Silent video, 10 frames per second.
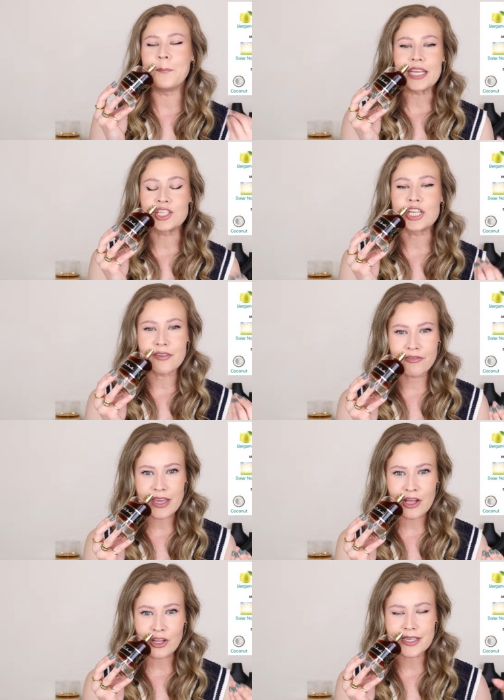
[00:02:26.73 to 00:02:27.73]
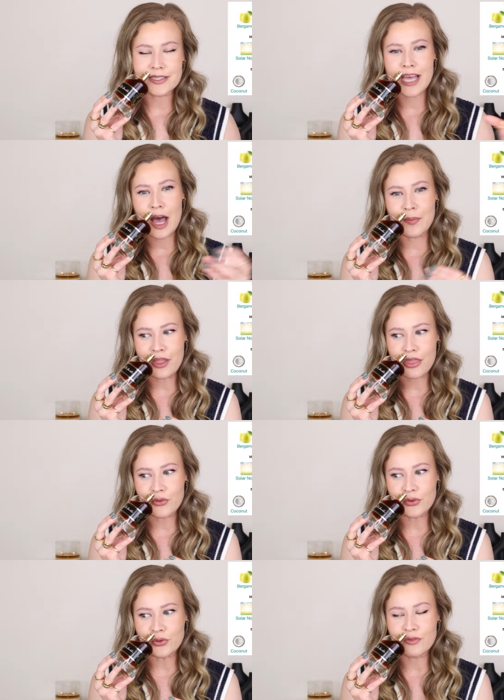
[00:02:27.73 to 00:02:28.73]
beachy feel is coming
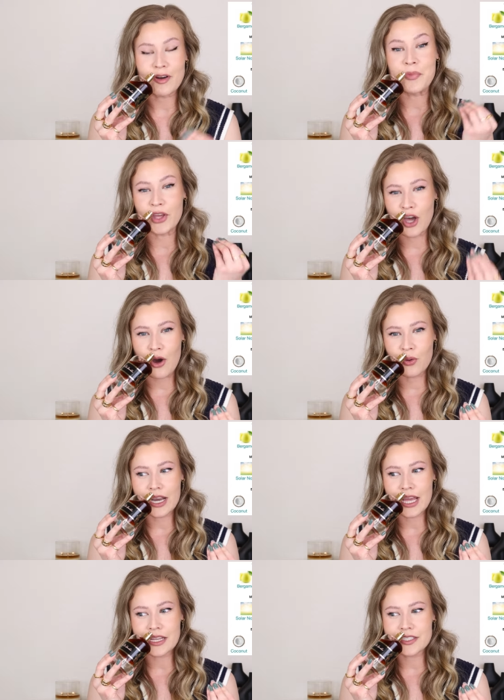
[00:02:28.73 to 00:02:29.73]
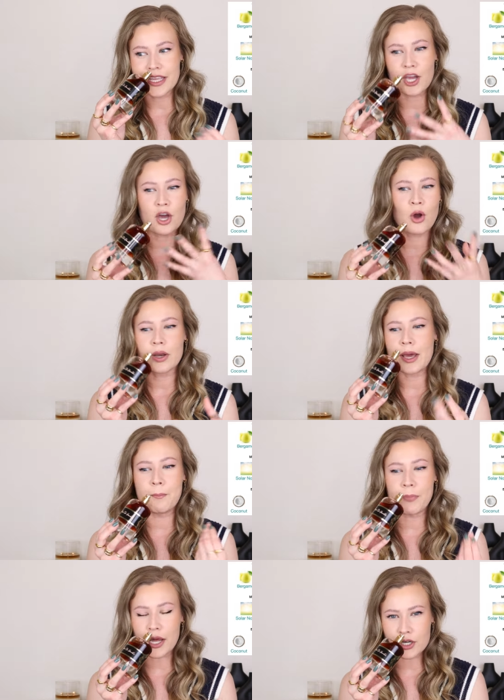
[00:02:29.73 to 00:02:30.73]
through from the coconut, like a
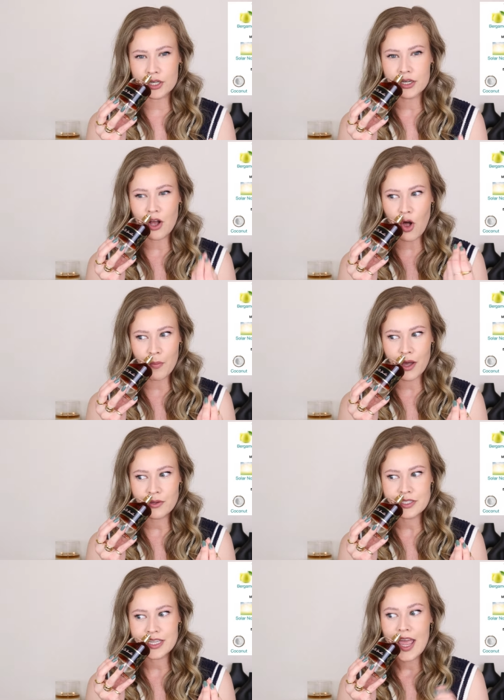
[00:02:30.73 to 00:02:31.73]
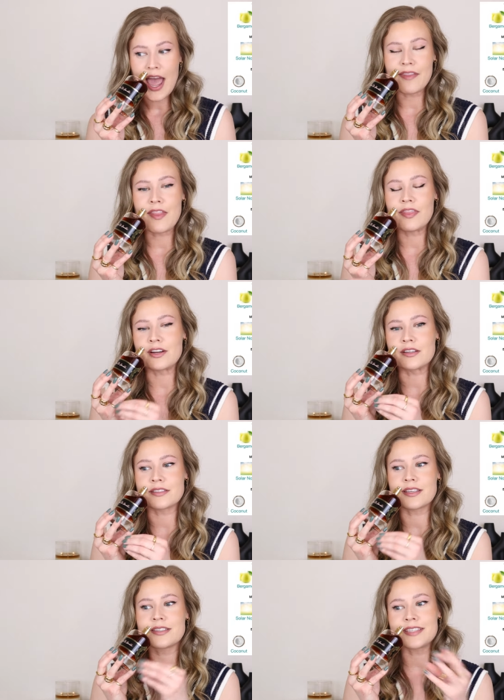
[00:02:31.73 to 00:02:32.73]
coconut butter almost, and then
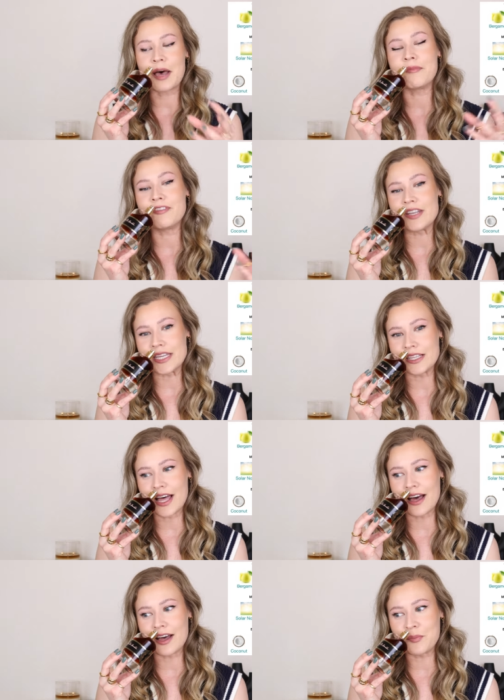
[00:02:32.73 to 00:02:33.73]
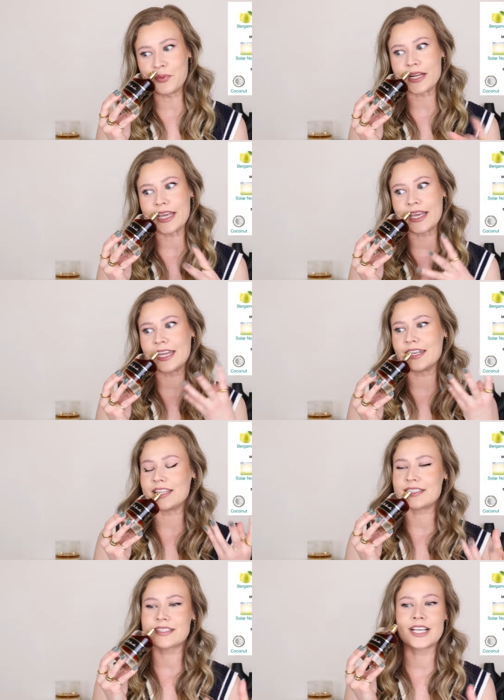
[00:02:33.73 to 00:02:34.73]
there's some vanilla bringing in
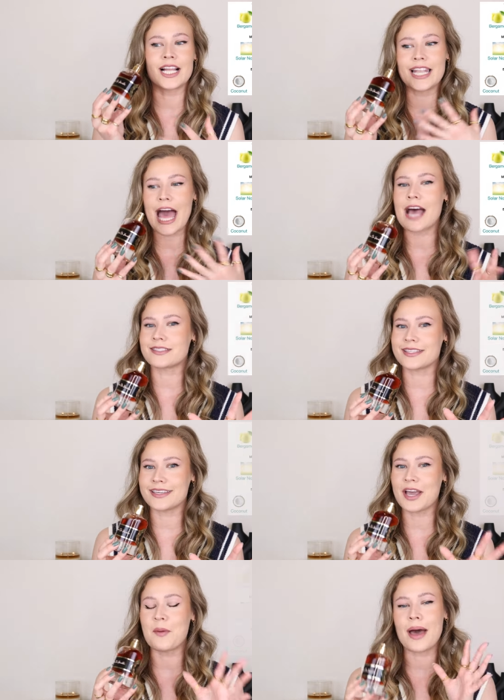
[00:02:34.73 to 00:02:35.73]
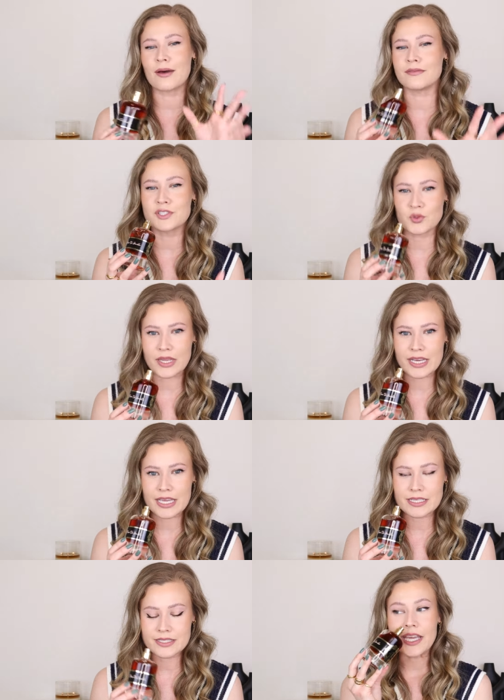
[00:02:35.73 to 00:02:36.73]
this classy amount of
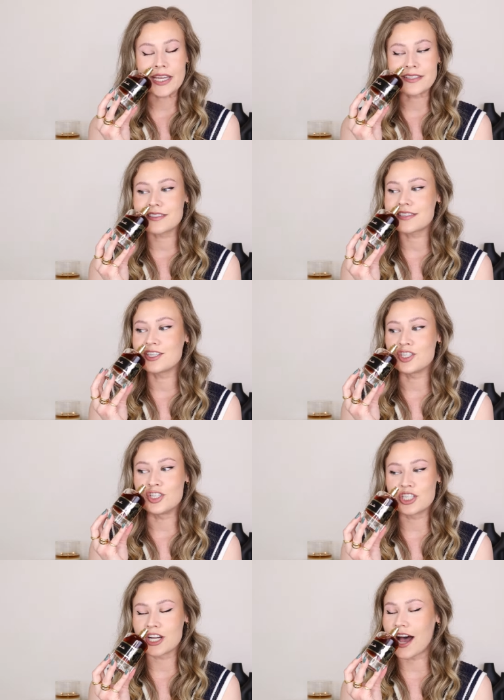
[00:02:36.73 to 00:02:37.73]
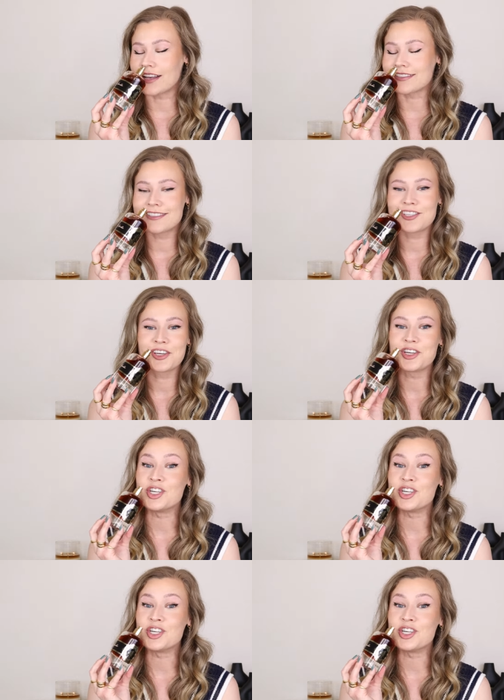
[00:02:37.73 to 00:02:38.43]
sweetness. It's just